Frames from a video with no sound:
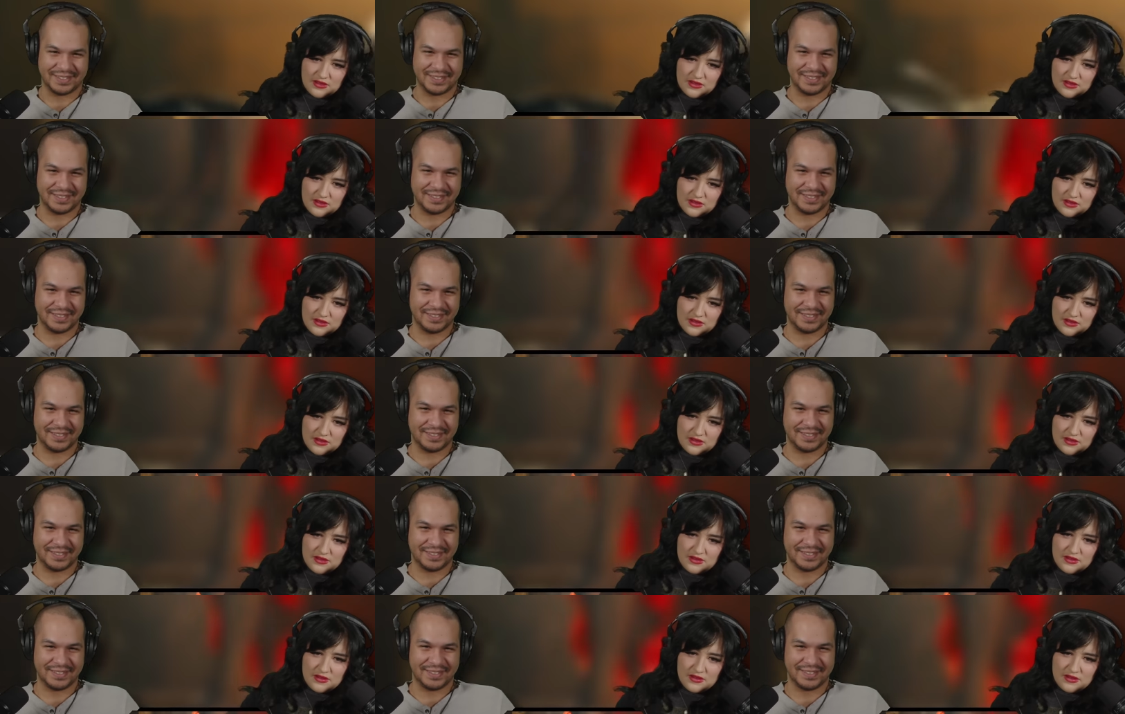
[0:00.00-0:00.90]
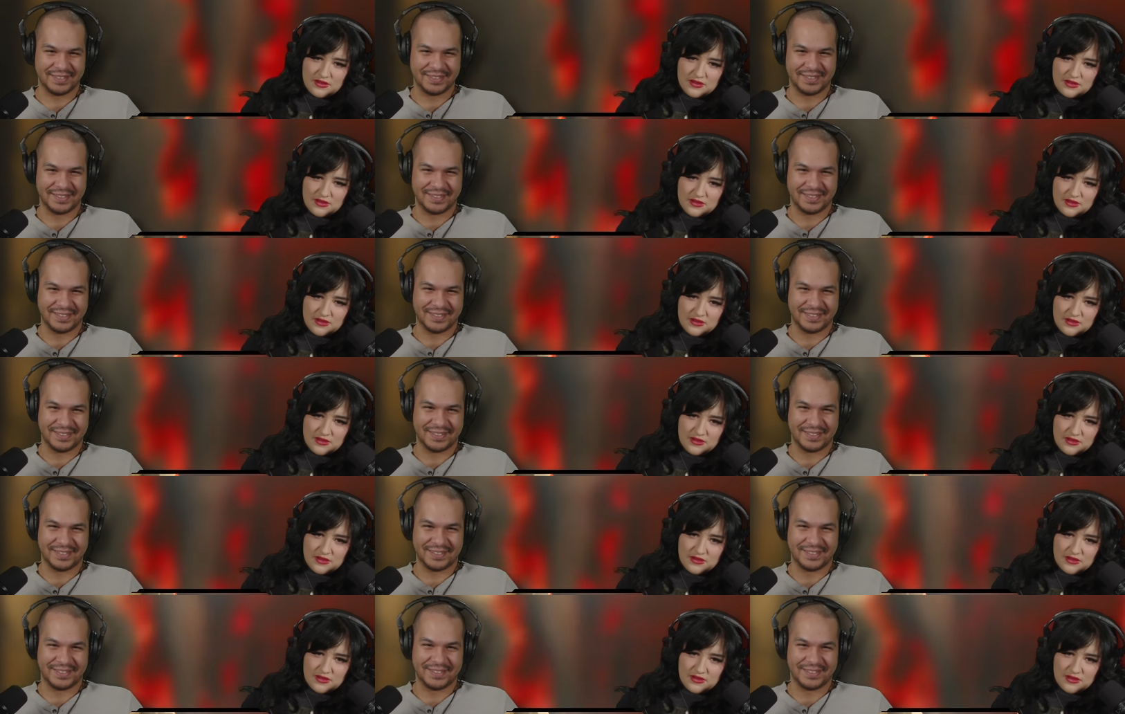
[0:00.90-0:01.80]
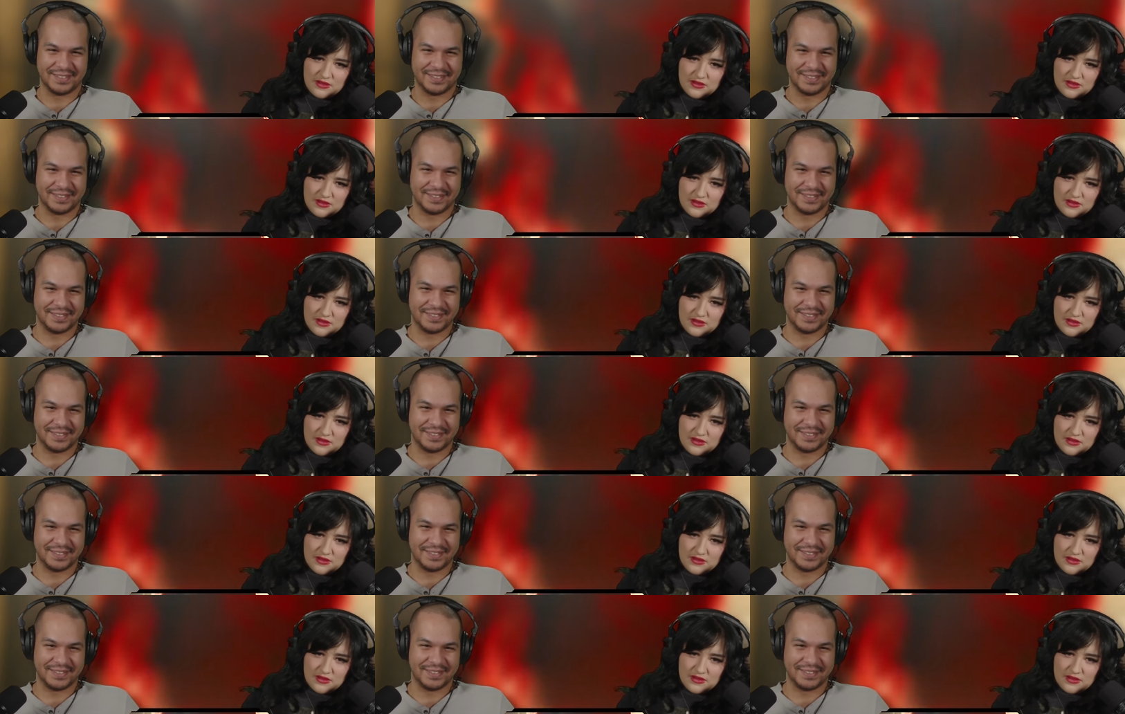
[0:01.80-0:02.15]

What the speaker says: [no speech]